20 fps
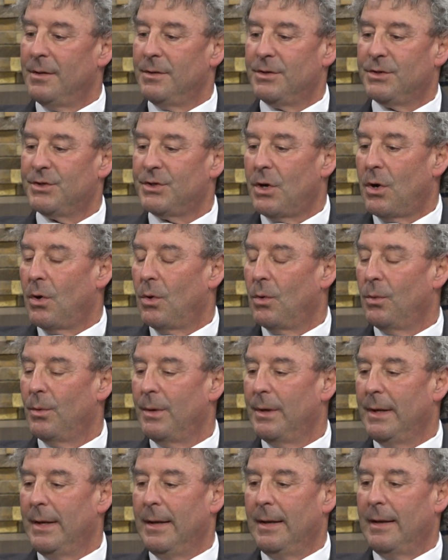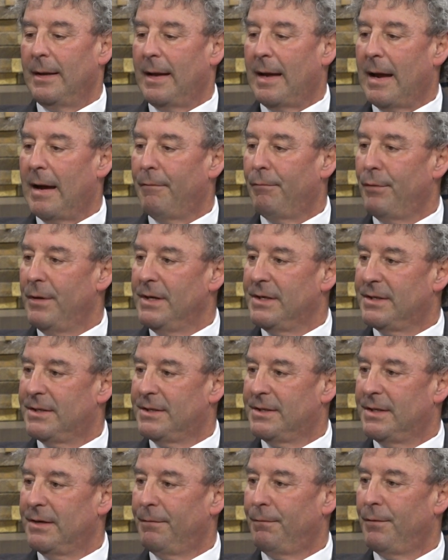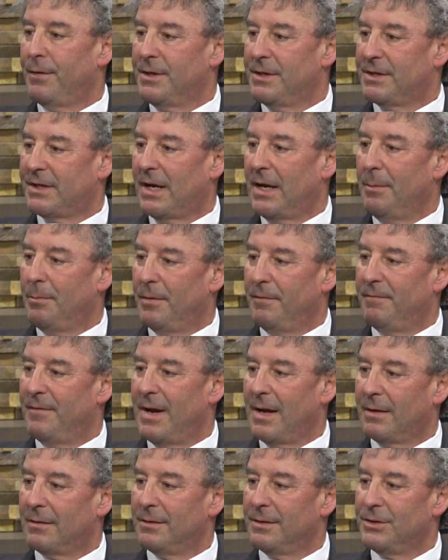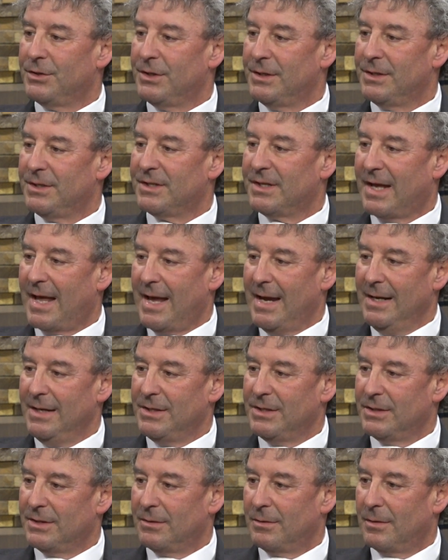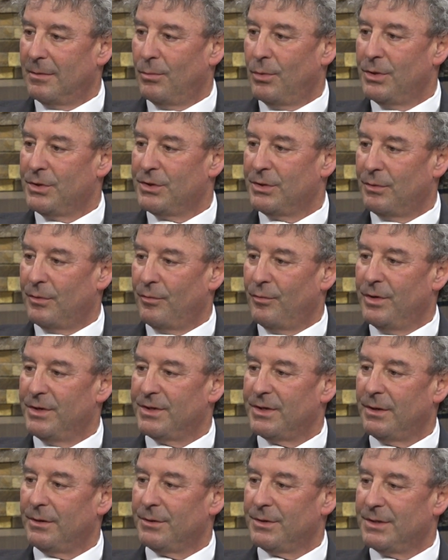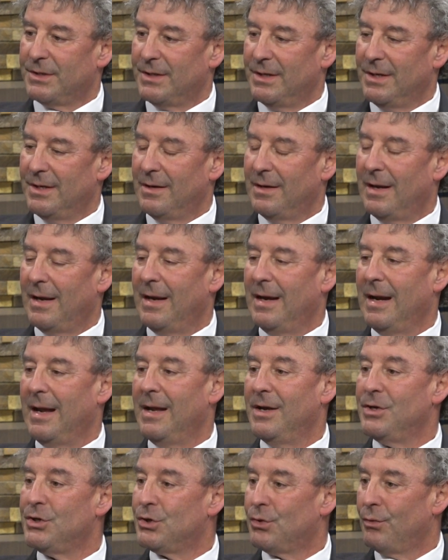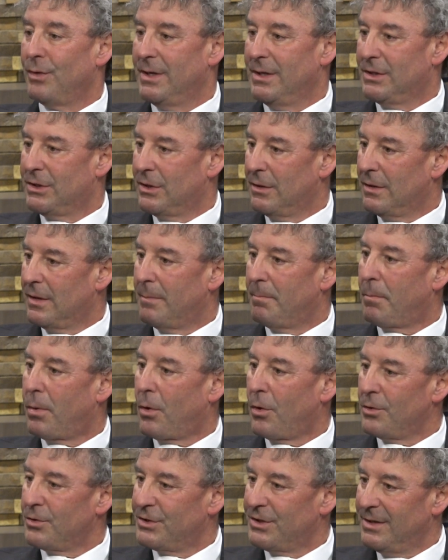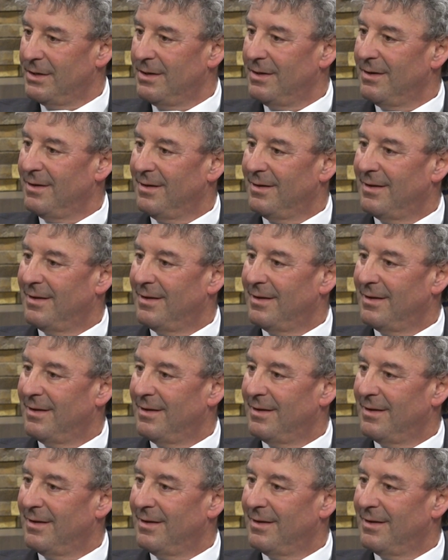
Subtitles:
So every different type of negligence case which results in an injury to the person